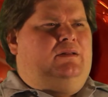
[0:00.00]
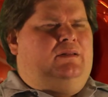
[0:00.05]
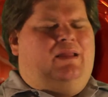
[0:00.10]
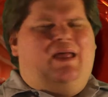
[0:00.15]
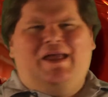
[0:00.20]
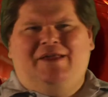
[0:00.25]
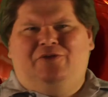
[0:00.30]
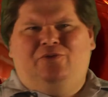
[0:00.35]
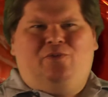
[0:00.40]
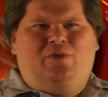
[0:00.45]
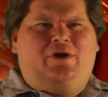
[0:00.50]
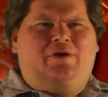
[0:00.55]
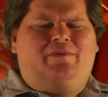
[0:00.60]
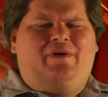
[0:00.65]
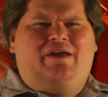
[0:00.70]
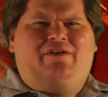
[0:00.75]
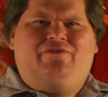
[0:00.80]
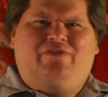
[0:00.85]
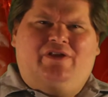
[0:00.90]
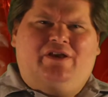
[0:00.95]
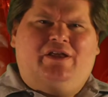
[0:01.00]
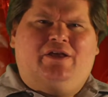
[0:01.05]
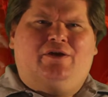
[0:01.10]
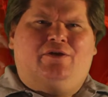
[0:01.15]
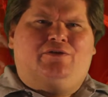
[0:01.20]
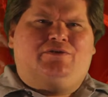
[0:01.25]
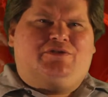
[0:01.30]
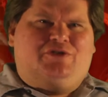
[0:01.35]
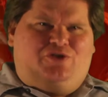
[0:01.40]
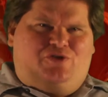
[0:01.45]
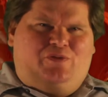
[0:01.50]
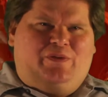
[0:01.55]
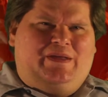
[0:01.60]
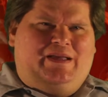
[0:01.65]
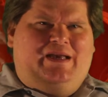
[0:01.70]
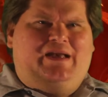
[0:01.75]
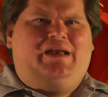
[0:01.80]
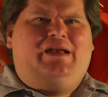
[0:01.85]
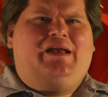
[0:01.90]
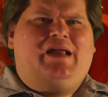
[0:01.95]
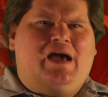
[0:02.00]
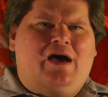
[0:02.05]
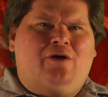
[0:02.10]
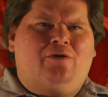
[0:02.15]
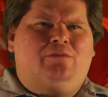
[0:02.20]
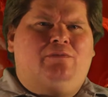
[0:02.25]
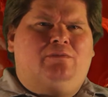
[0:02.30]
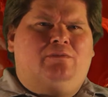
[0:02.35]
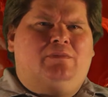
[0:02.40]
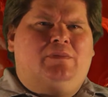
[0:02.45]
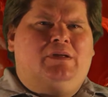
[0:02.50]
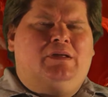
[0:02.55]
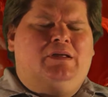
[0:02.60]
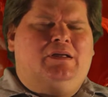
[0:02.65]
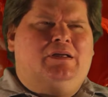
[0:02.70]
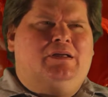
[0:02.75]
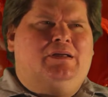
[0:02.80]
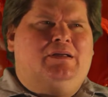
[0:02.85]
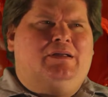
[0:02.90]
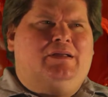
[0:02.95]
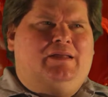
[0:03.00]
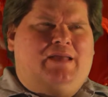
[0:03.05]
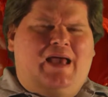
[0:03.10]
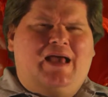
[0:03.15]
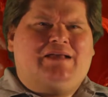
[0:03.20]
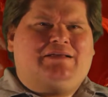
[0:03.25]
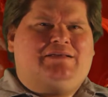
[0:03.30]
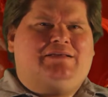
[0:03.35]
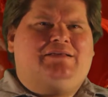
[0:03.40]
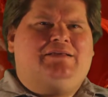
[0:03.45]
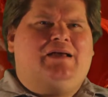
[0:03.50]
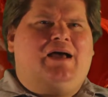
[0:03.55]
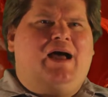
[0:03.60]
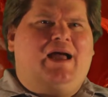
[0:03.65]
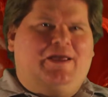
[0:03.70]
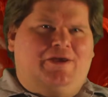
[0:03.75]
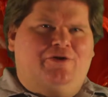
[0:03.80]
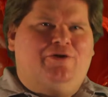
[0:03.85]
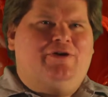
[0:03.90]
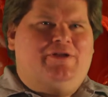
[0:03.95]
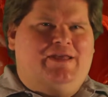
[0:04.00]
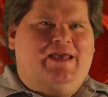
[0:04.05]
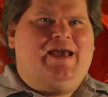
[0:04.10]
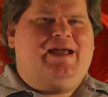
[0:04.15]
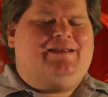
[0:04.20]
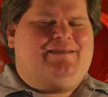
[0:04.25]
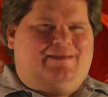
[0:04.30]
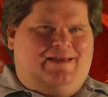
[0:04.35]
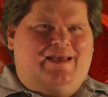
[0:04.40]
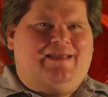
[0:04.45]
liked one of my videos and tweeted it out, yes, I could get